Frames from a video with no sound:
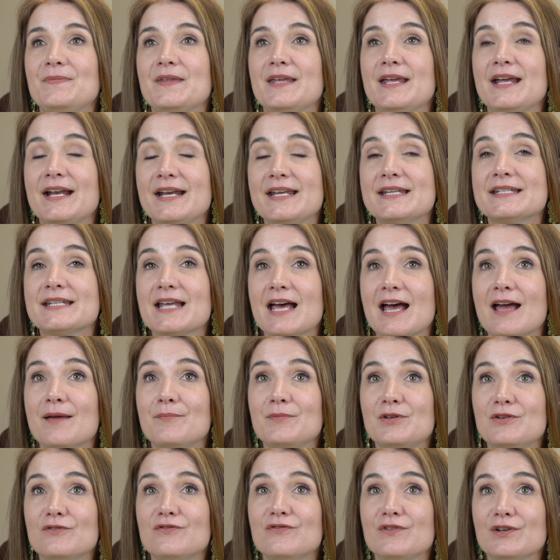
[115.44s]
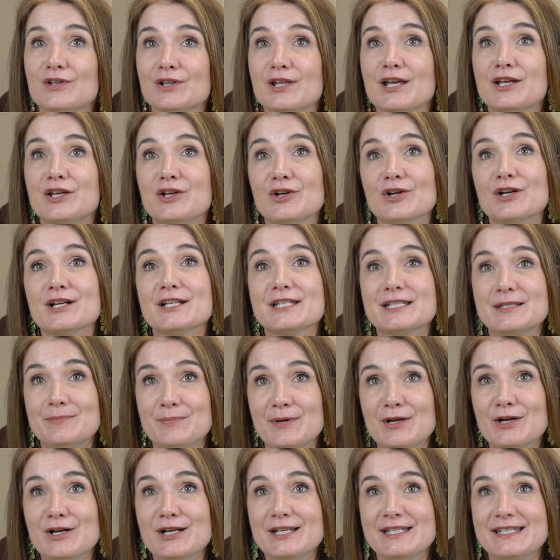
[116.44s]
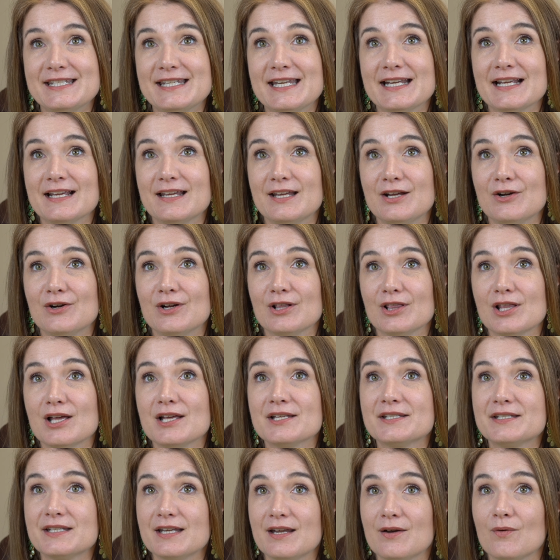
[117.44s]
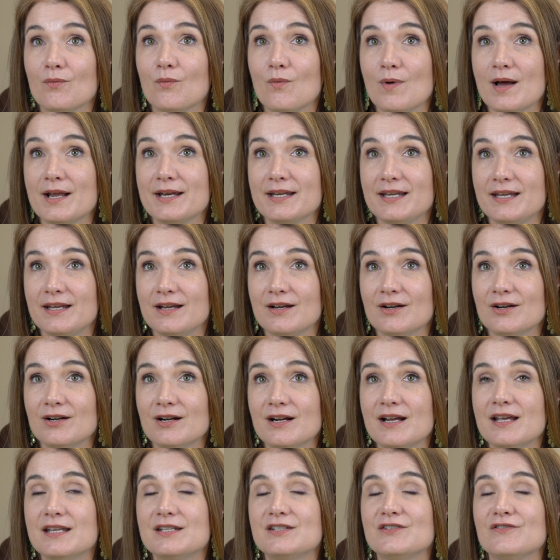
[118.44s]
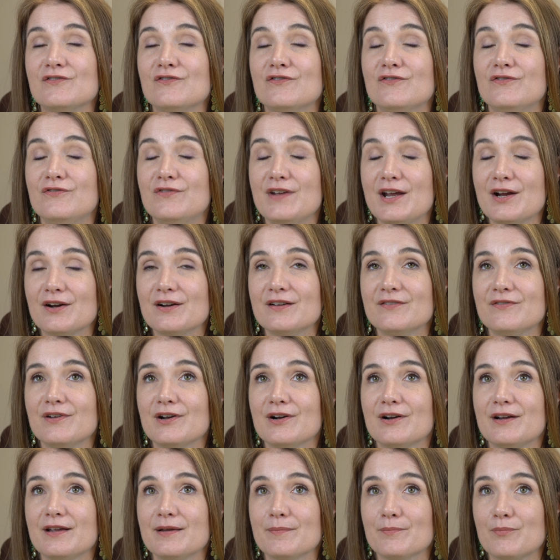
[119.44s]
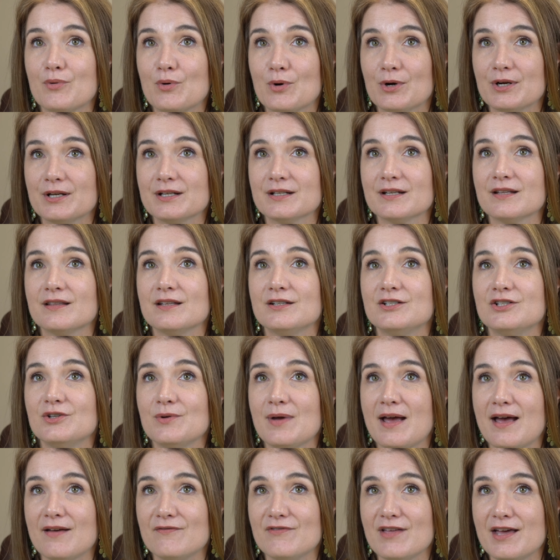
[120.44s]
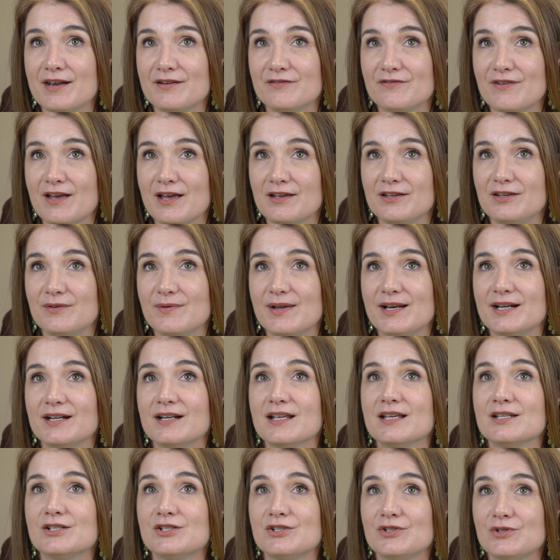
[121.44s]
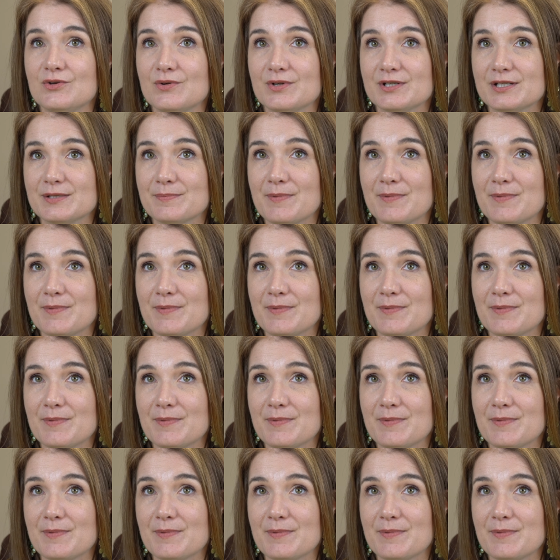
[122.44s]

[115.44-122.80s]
Anytime you feel like you're experiencing a hearing loss in one ear, it's very, very important that you have that evaluated as soon as